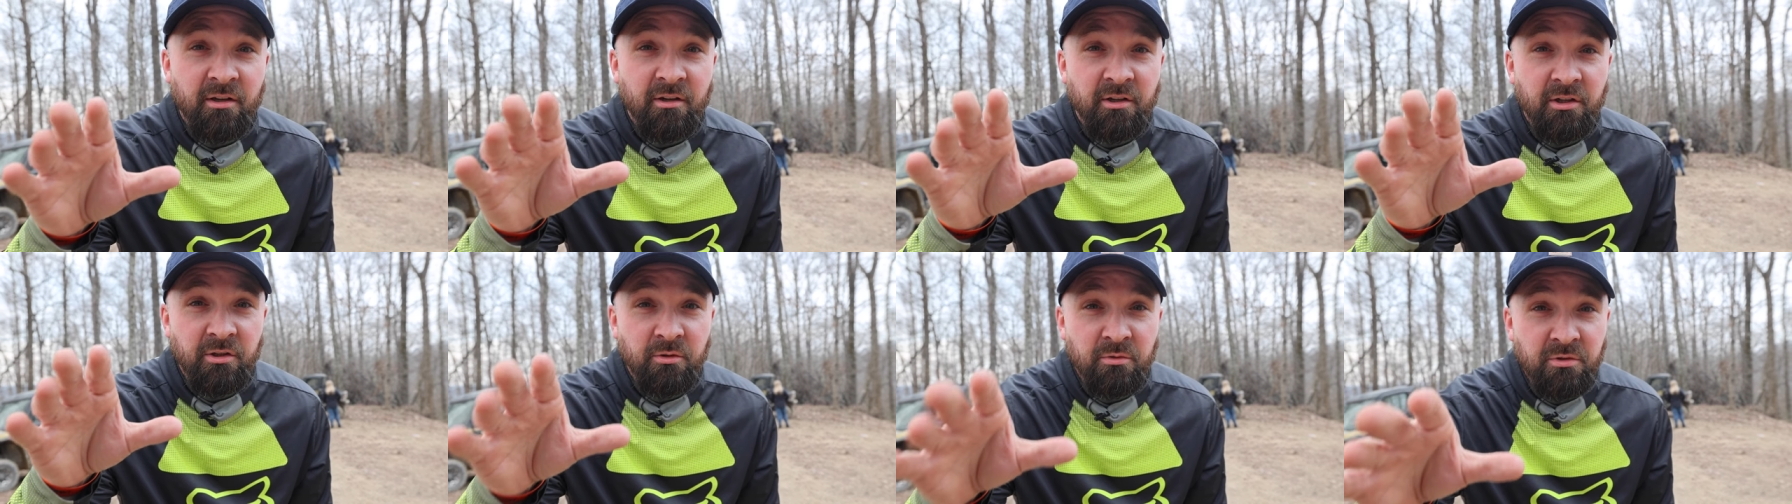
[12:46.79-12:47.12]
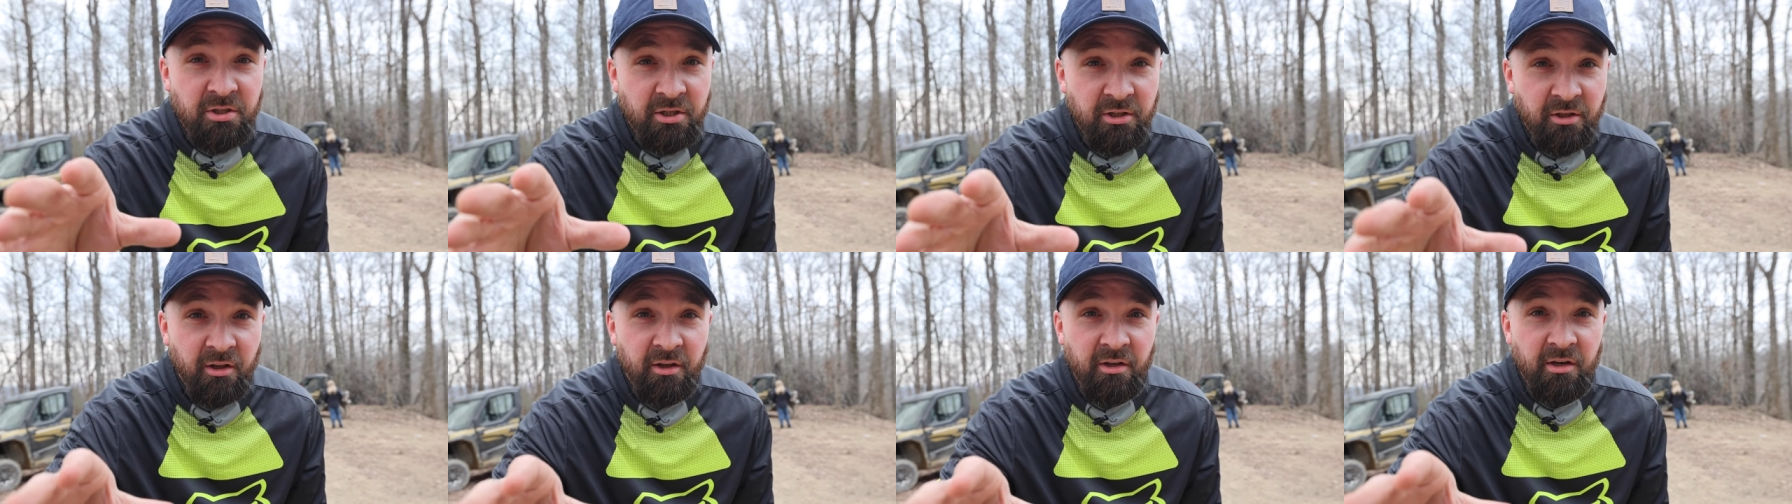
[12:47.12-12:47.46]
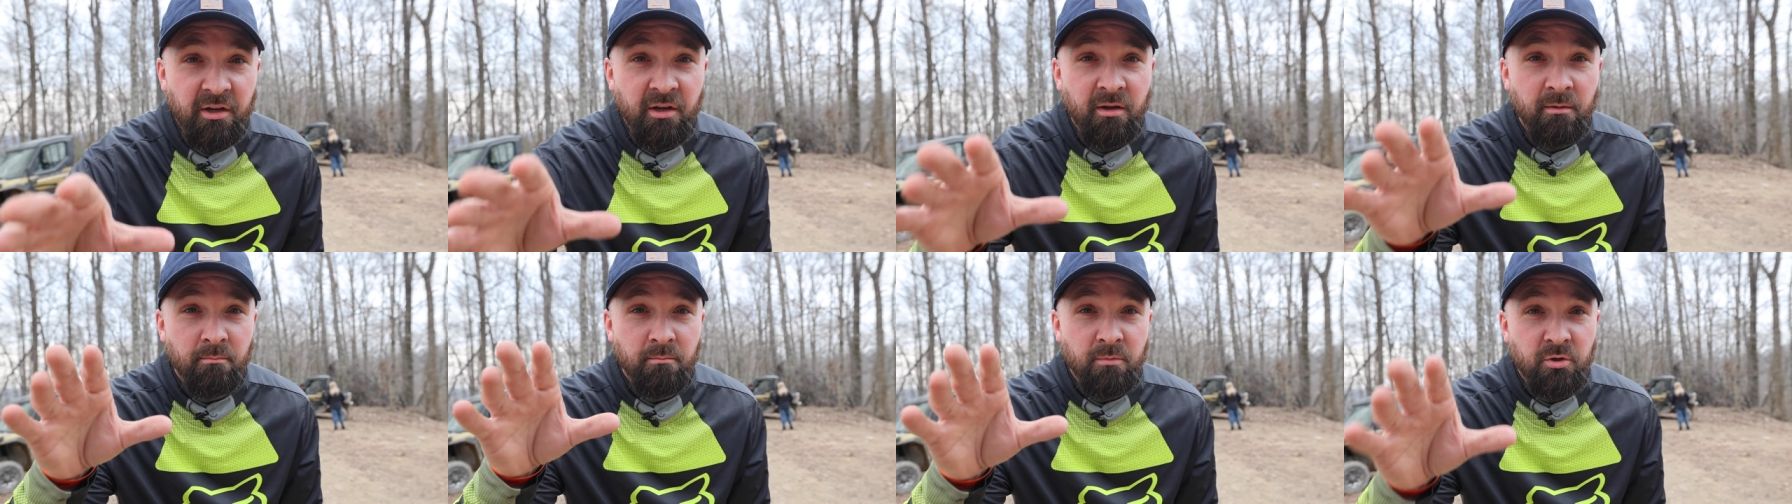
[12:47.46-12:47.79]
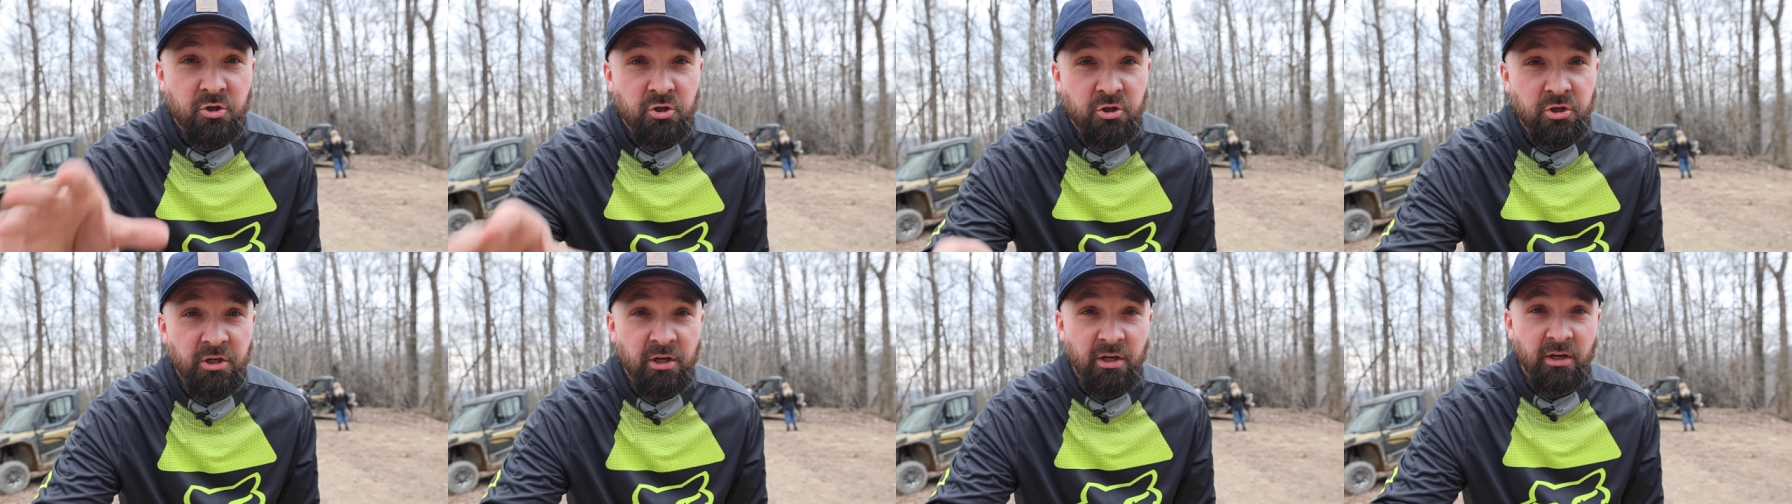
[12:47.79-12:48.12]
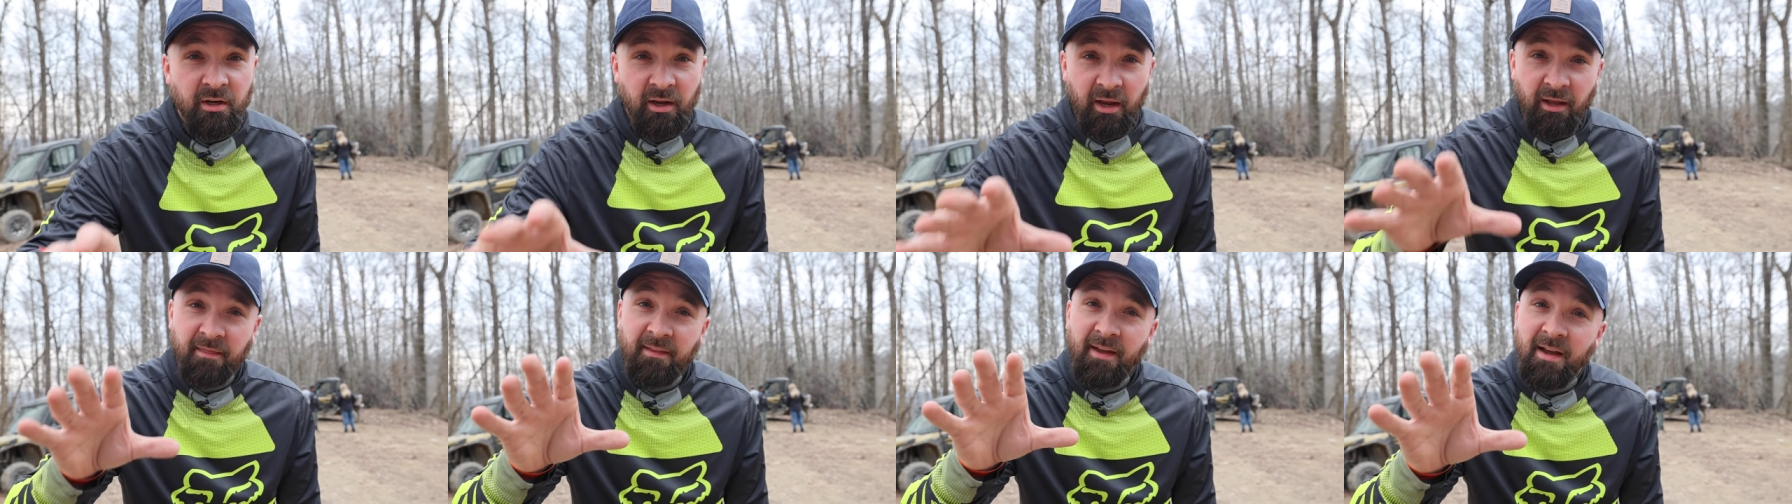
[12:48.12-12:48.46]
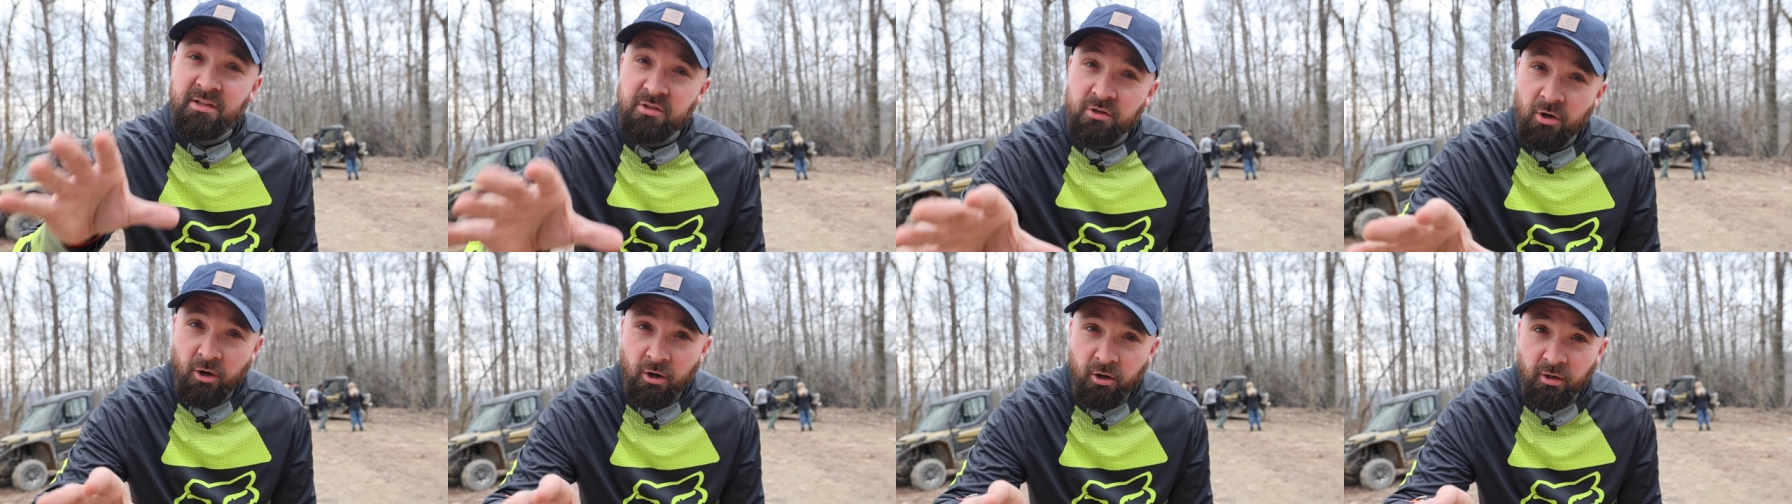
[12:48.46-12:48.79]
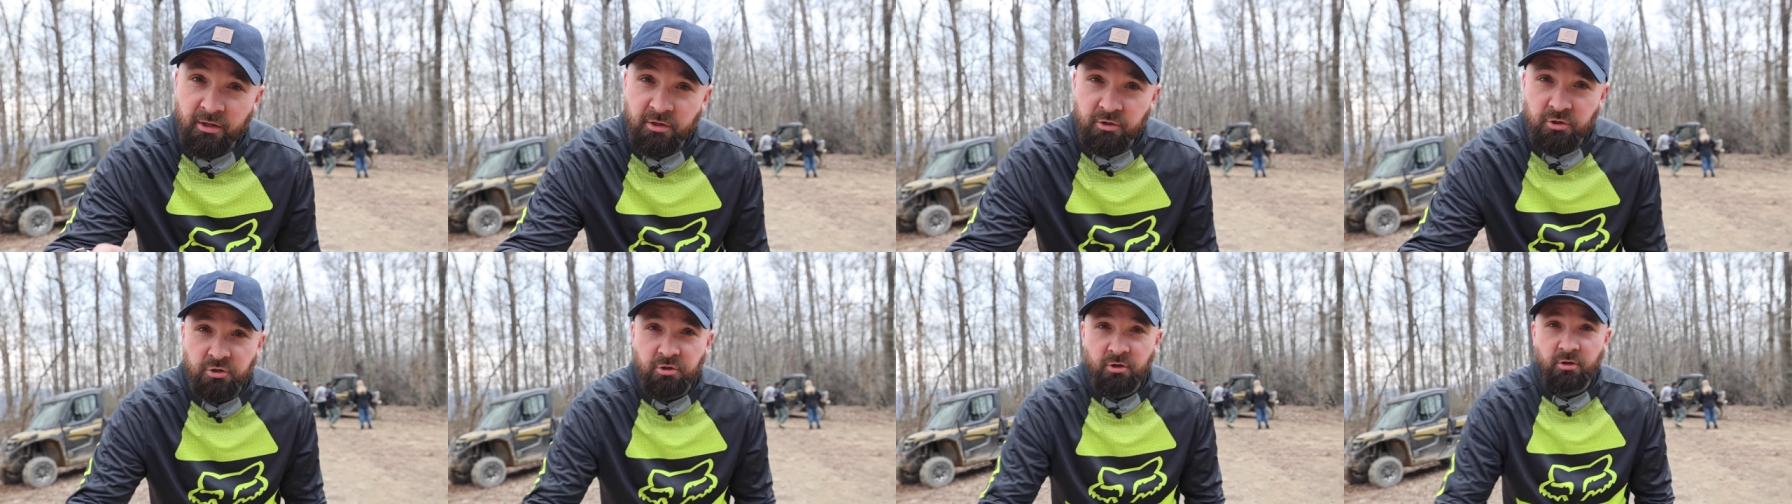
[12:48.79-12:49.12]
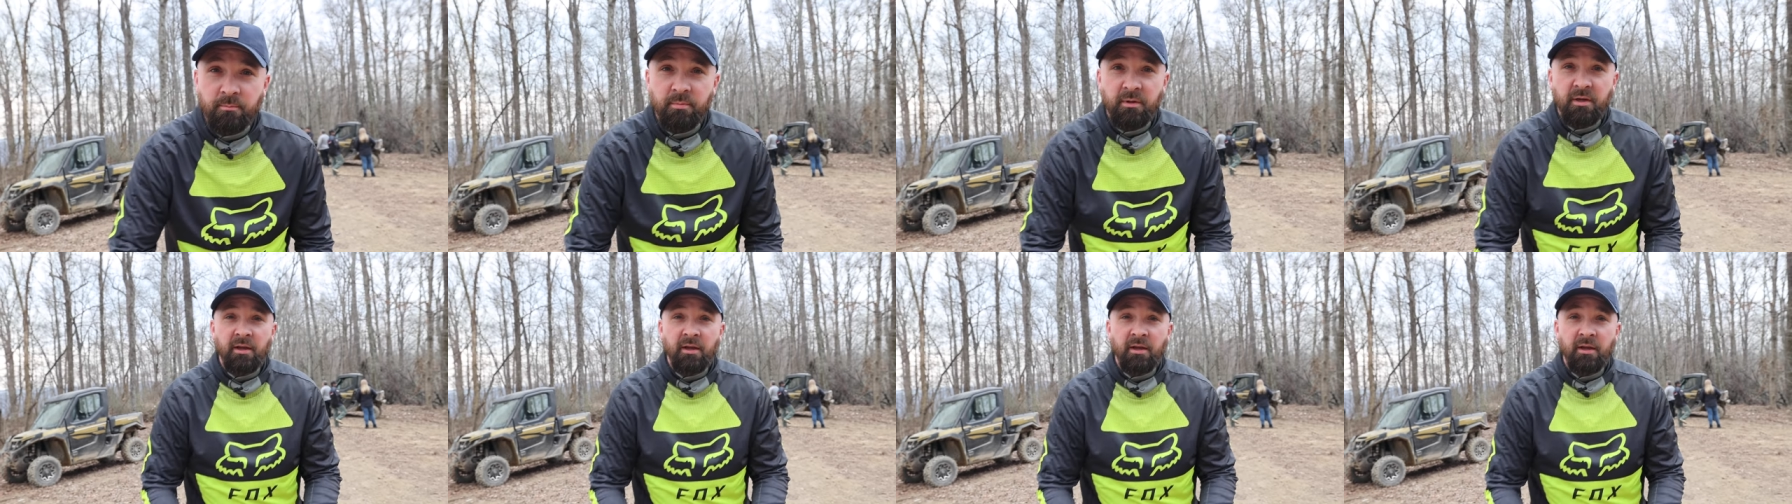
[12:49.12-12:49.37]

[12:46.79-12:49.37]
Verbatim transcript: utility machine, and that's all it should